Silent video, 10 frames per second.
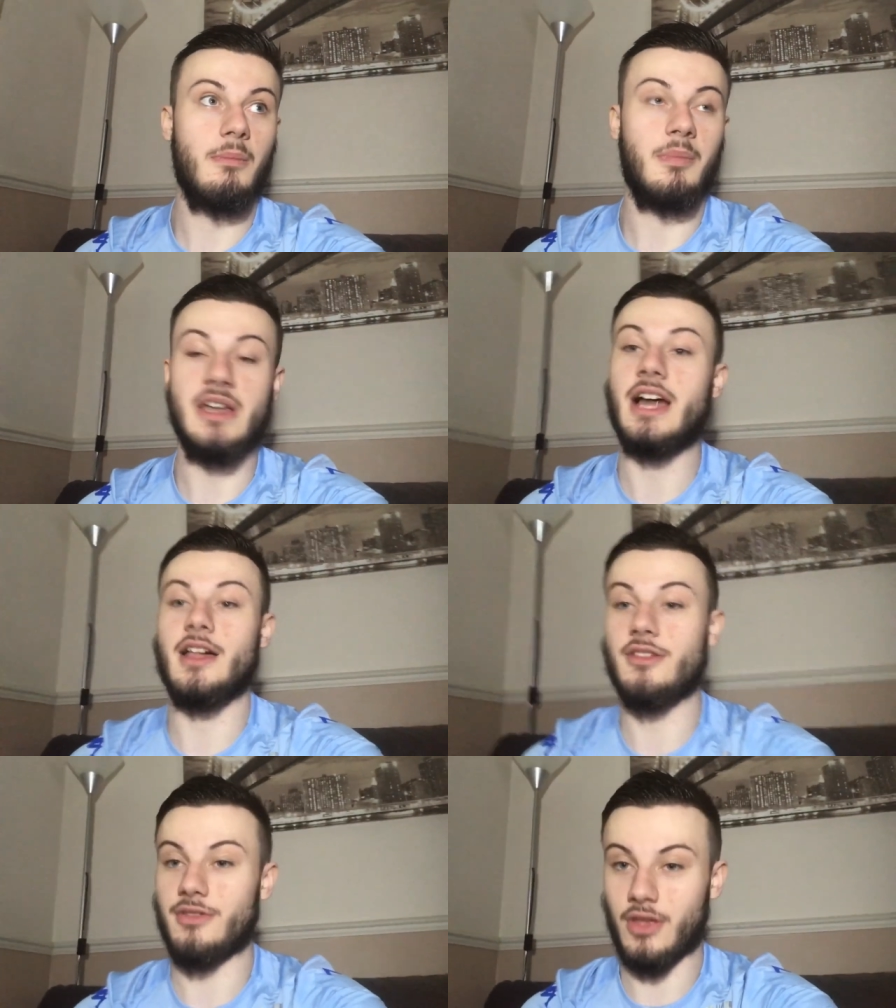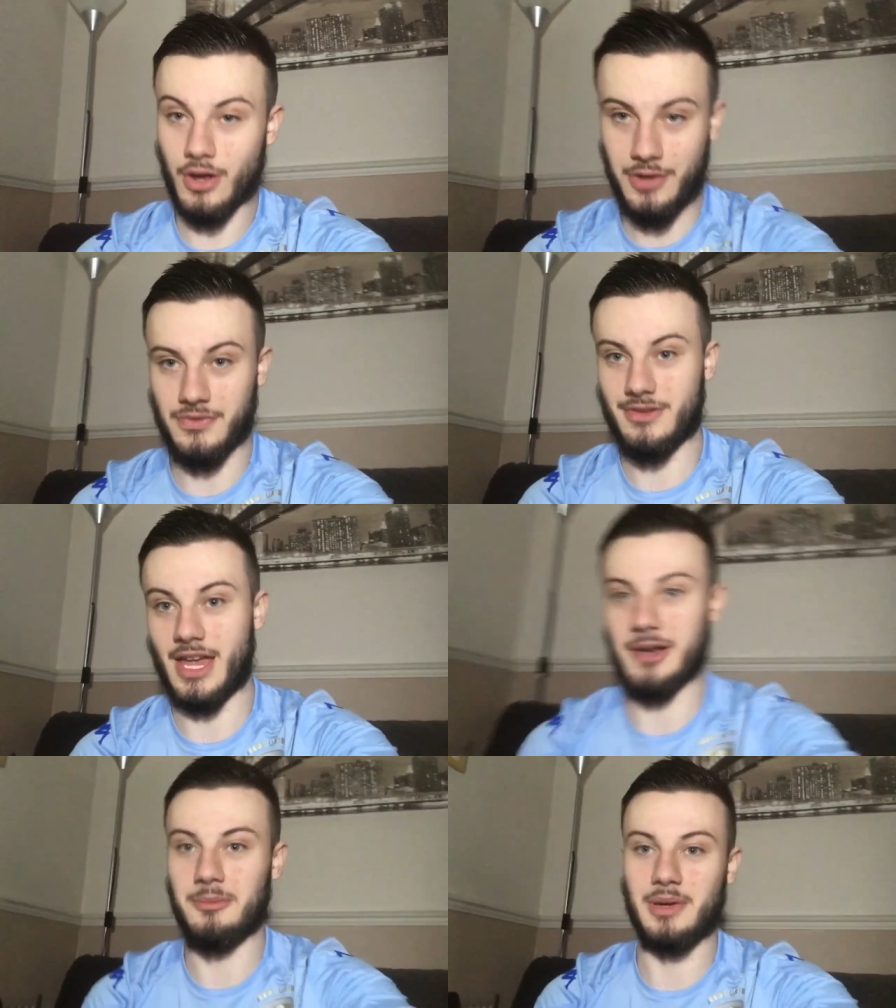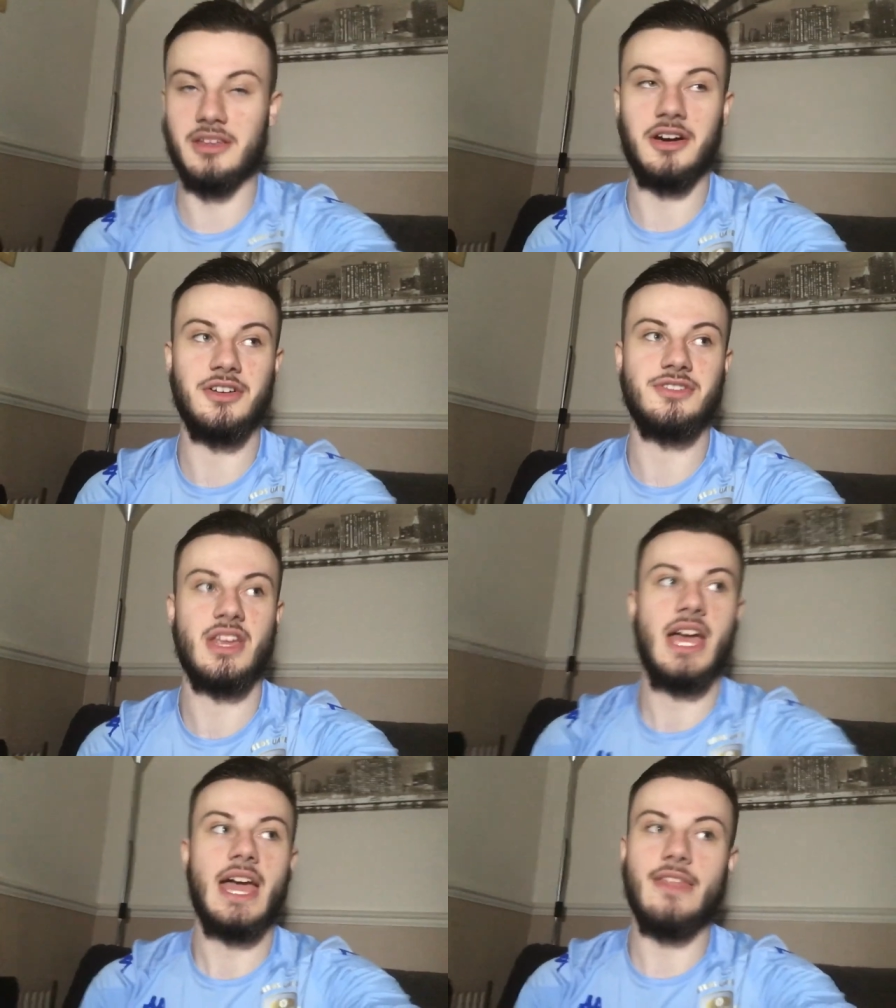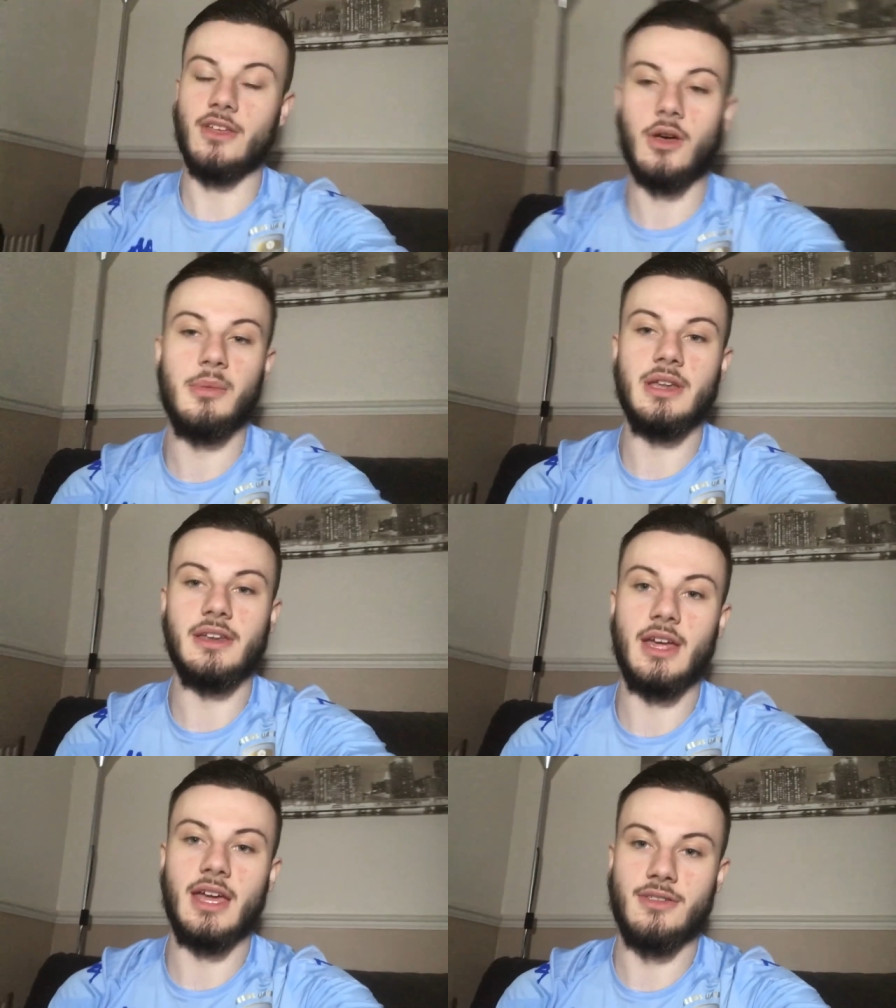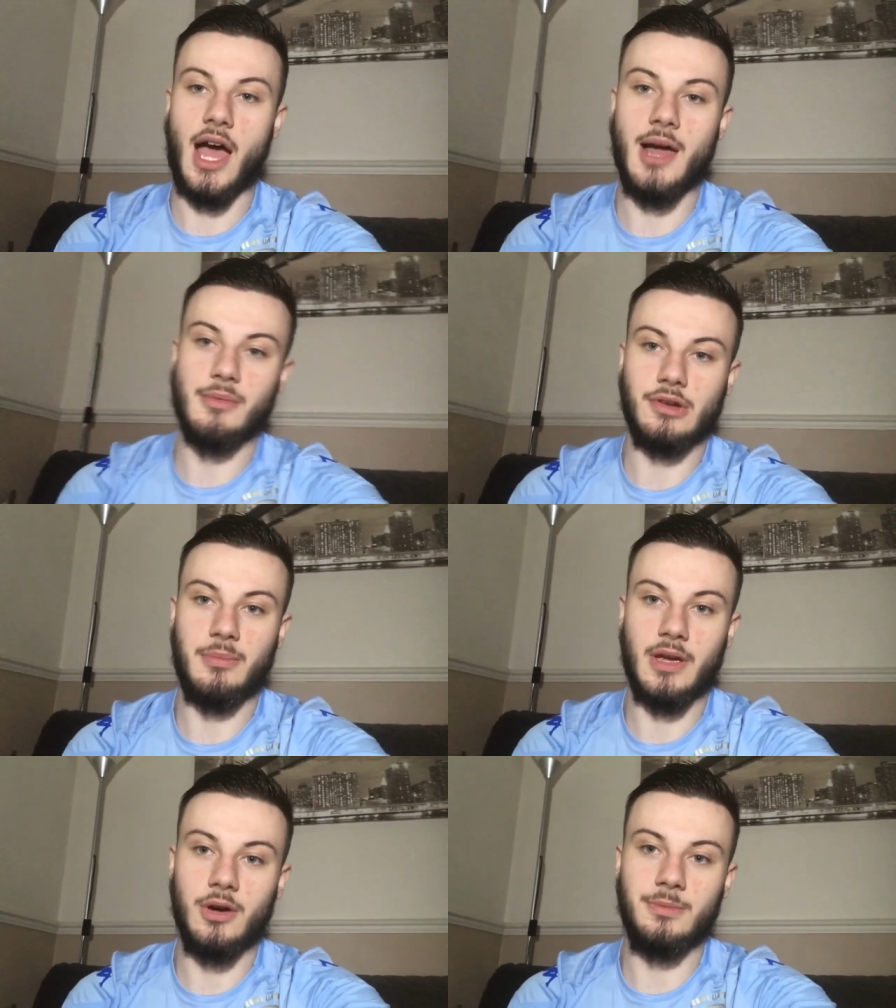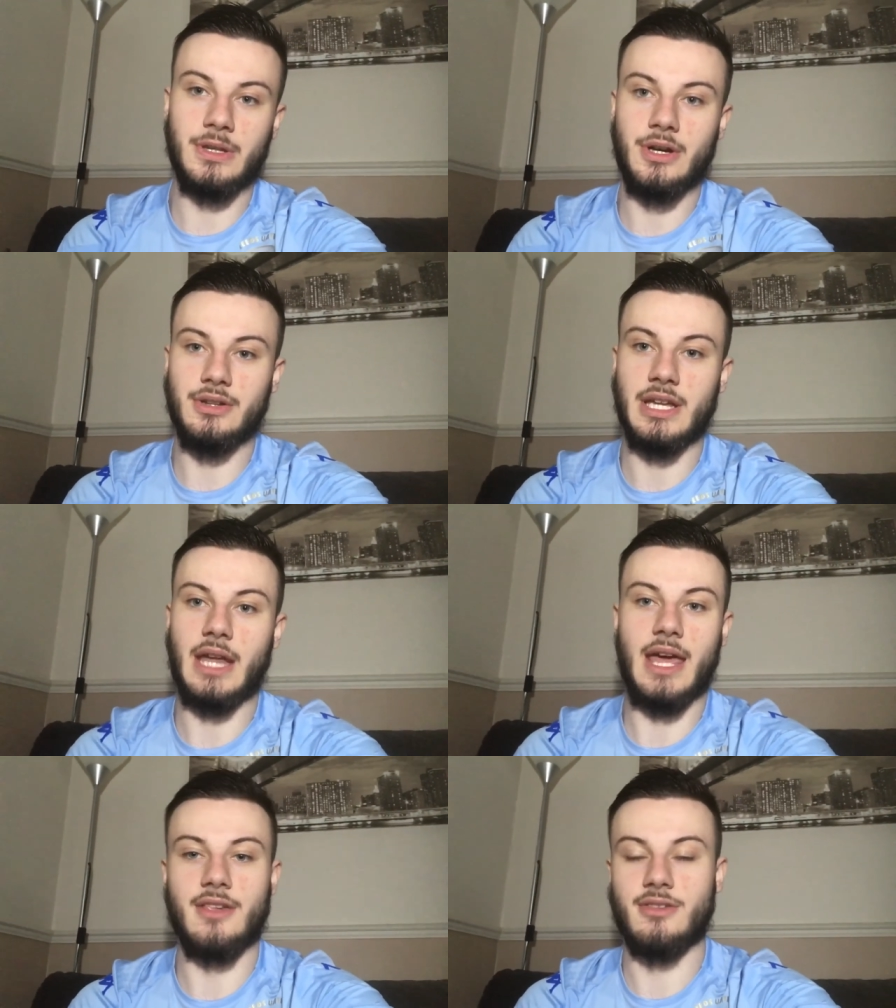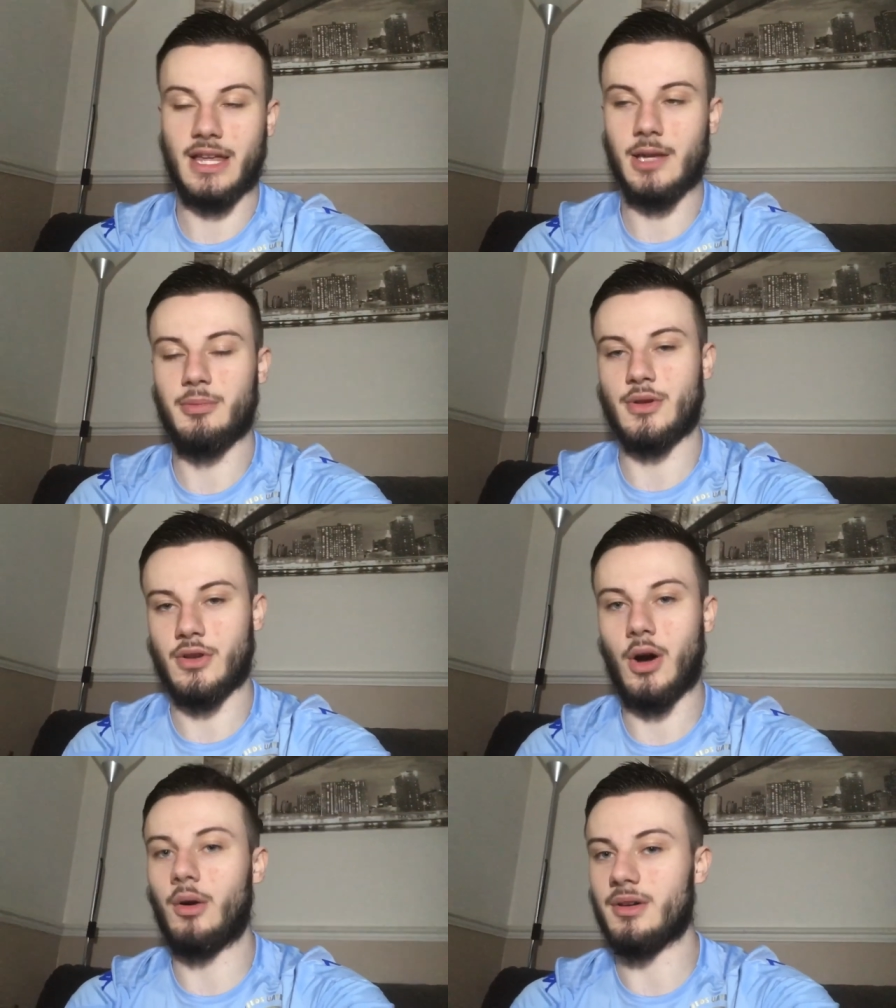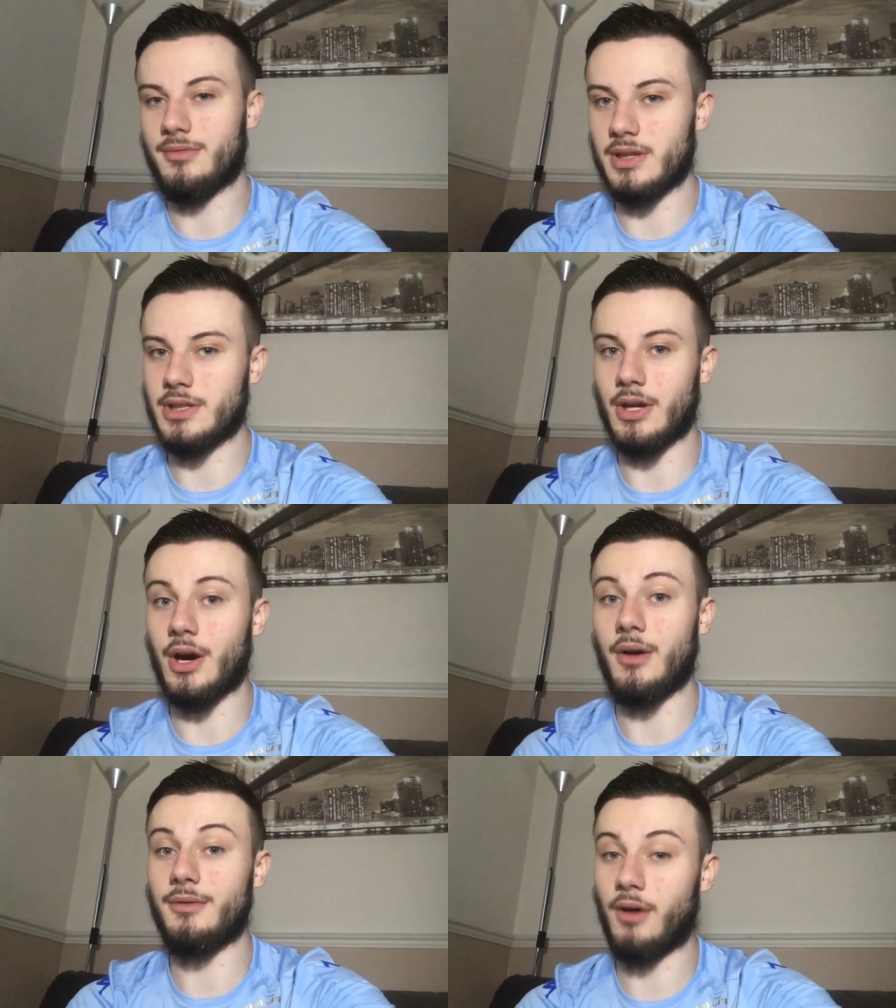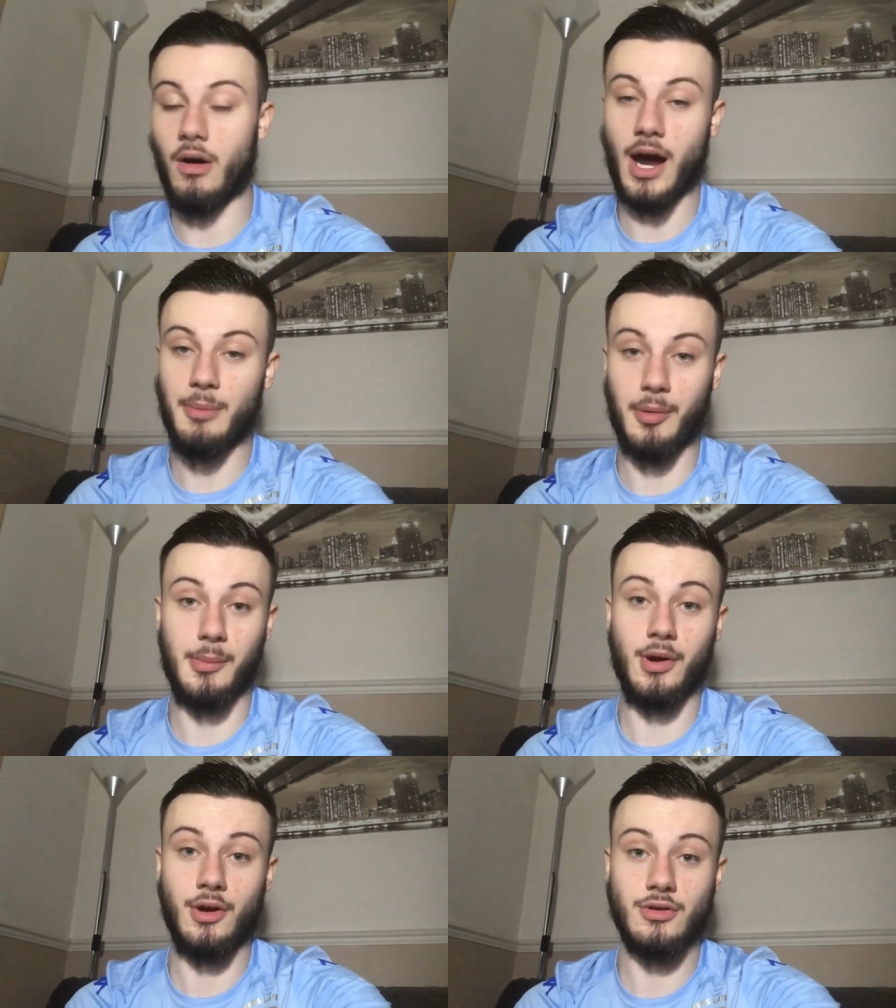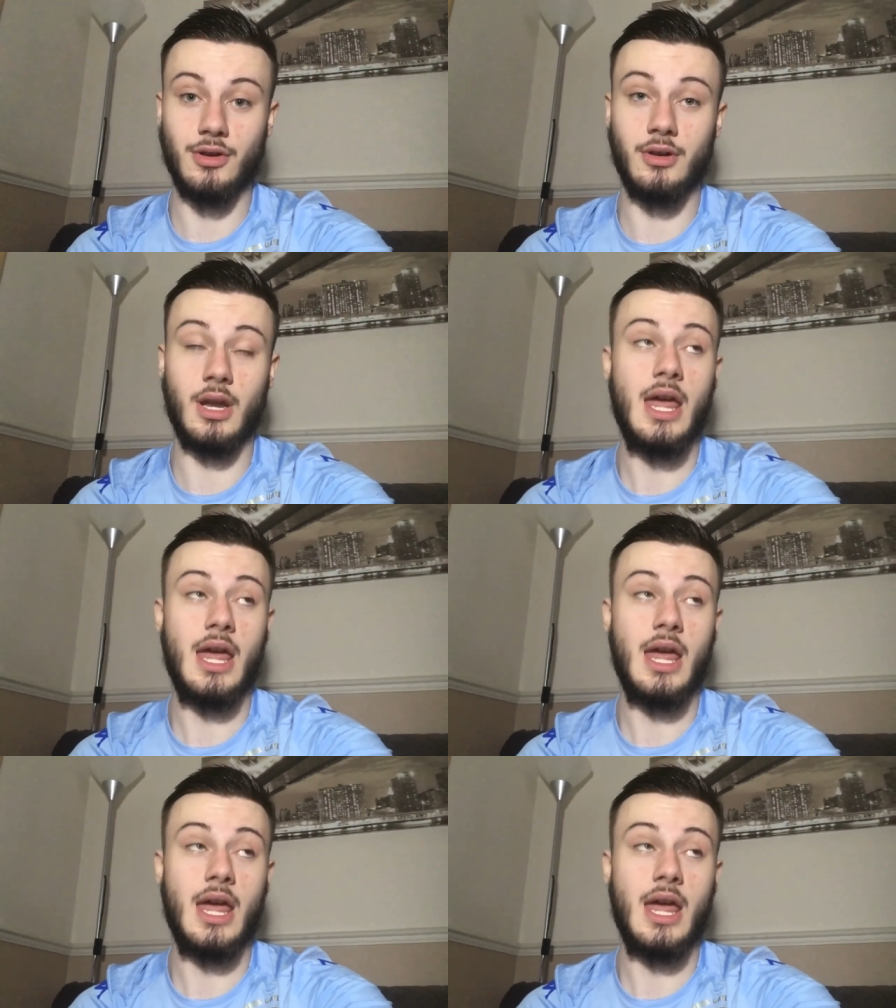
but neither is the content, because in the coming days I'm going to be uploading a celebratory video for our promotion,